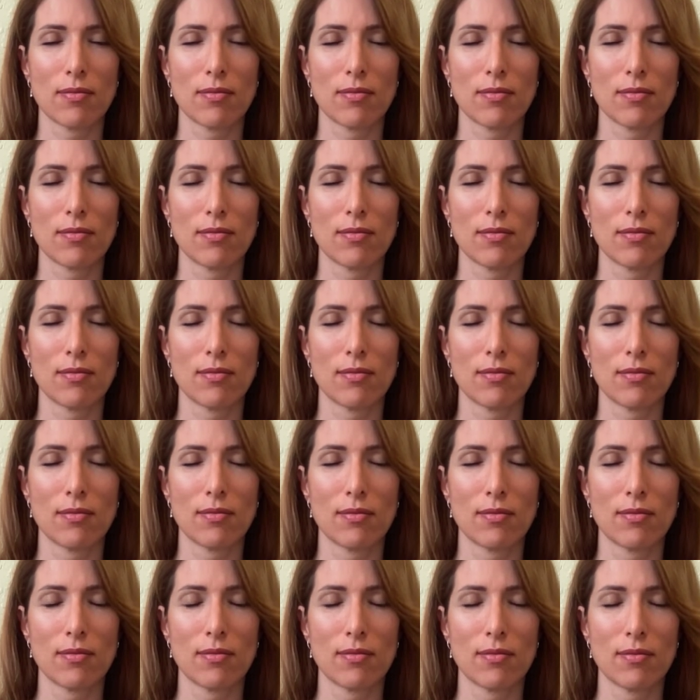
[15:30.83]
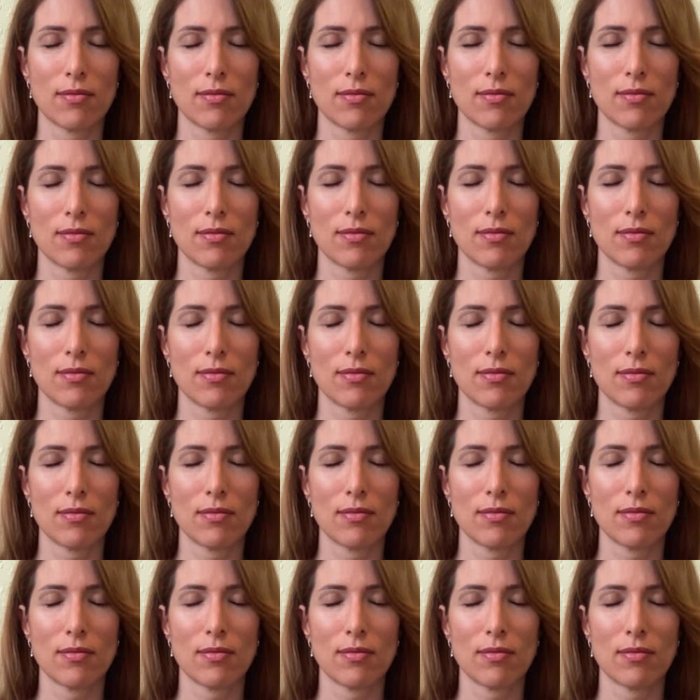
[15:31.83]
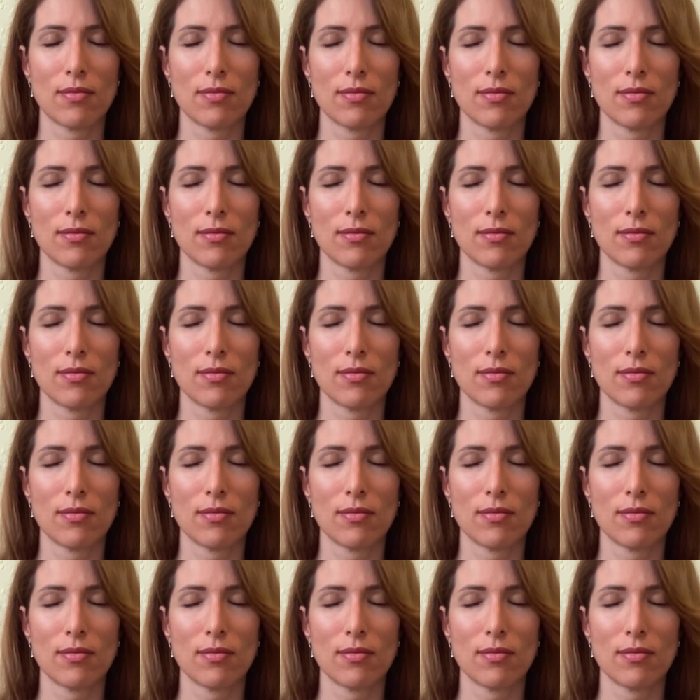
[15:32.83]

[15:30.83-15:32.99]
Nothing is said.